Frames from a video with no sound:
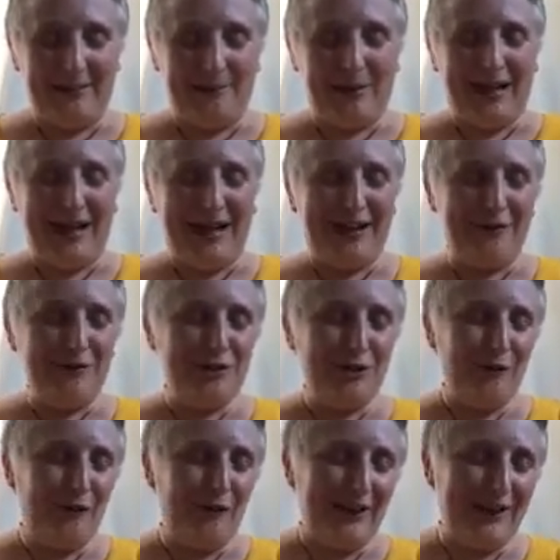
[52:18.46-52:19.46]
But how do
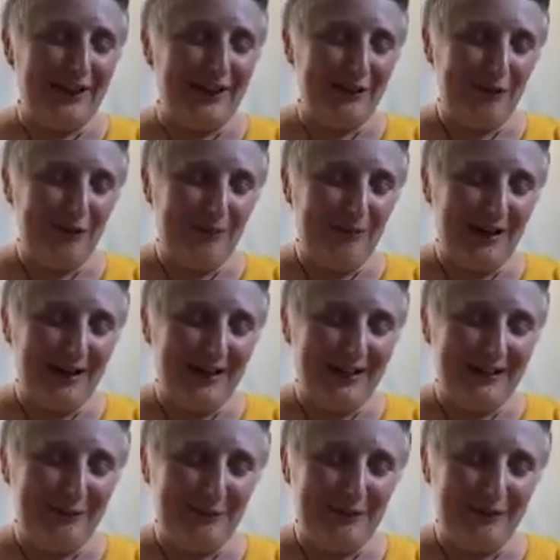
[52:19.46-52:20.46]
you think your
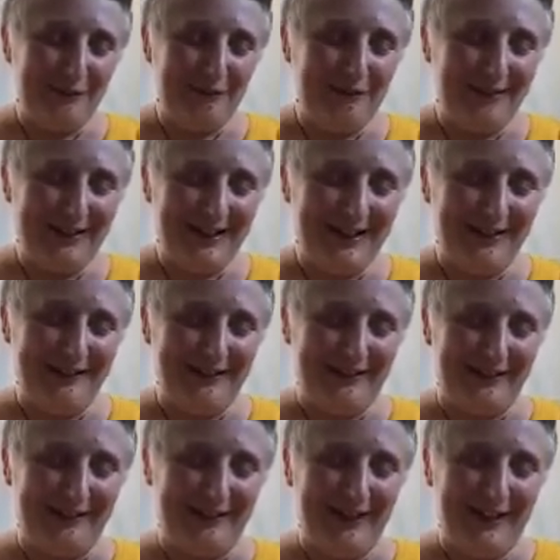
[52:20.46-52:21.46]
mind was
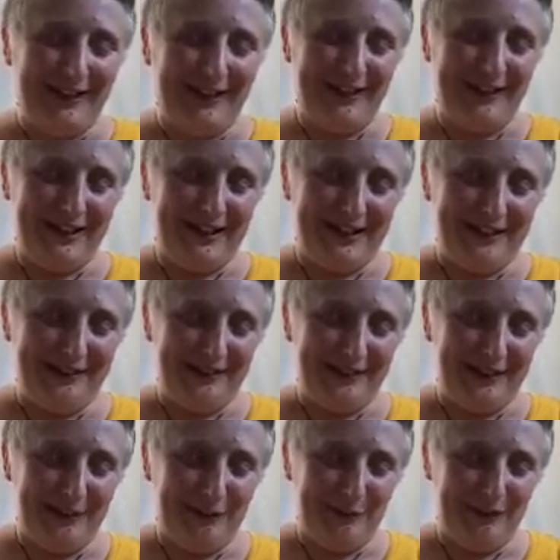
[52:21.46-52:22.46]
created? Yes,
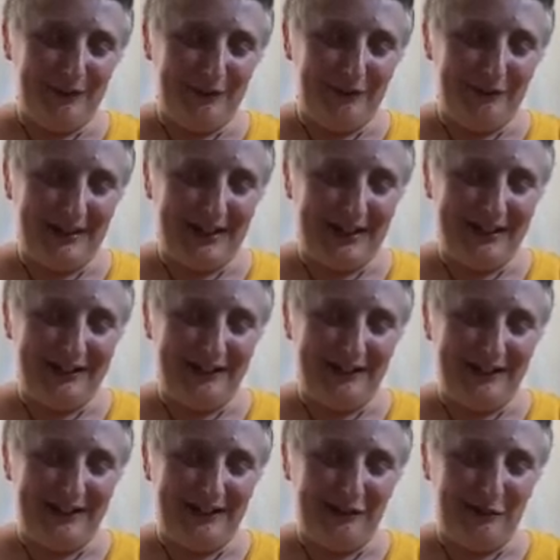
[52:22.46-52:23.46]
it was
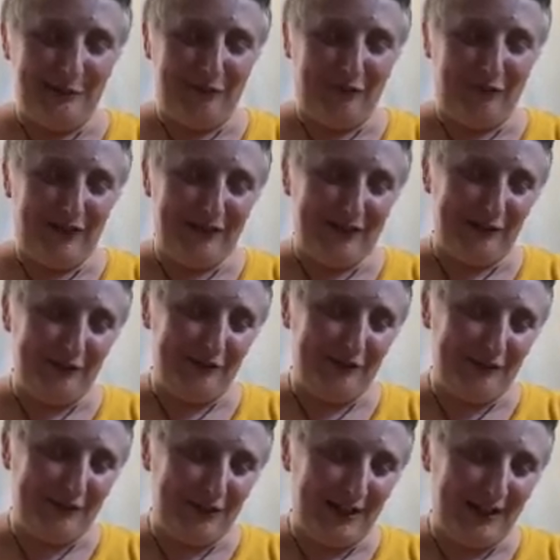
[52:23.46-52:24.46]
created into a
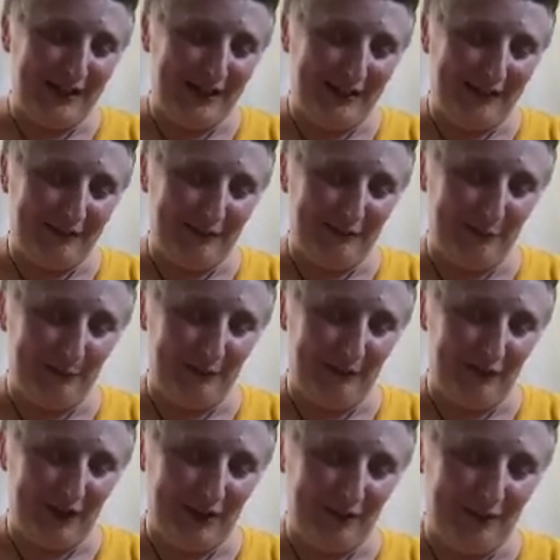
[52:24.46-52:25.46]
physical child
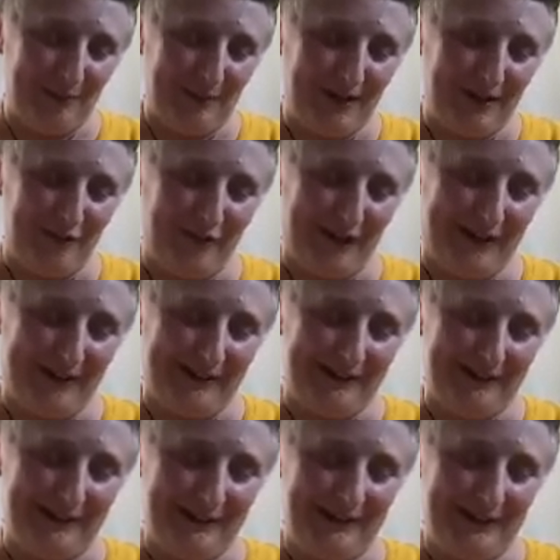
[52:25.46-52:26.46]
within your mother.
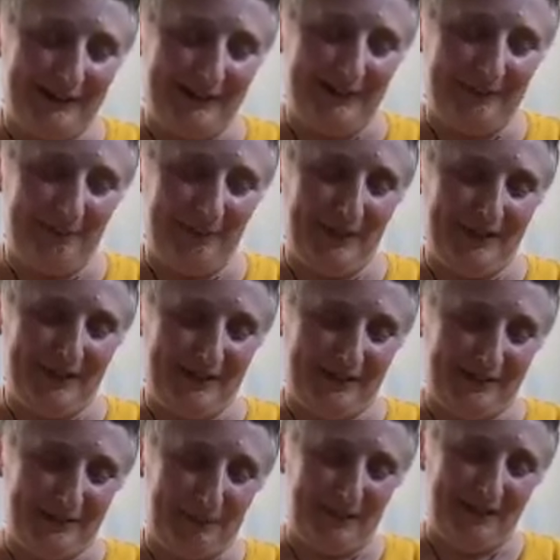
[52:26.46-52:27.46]
But the
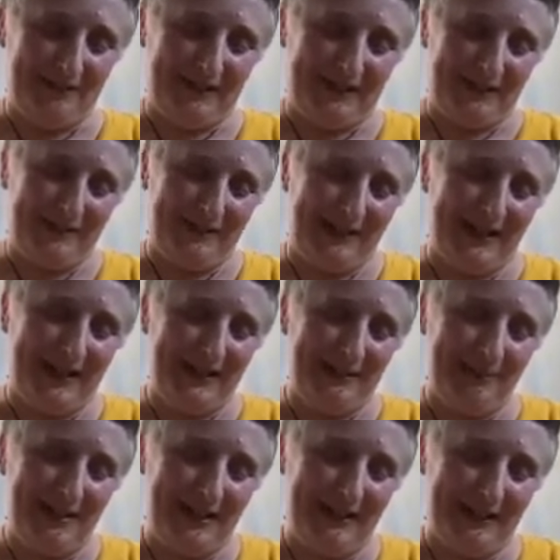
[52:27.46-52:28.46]
spirit
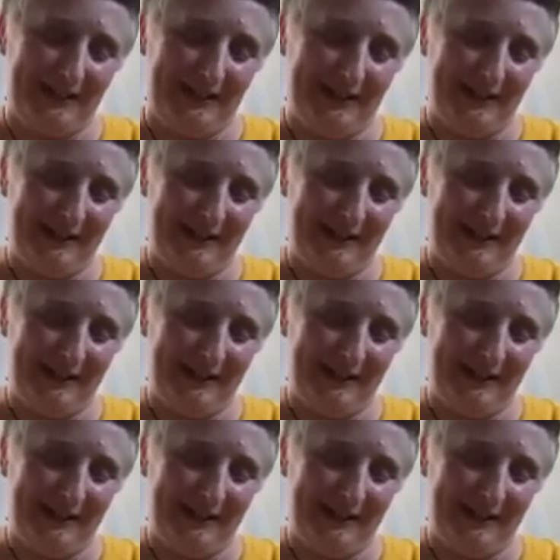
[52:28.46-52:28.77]
came in.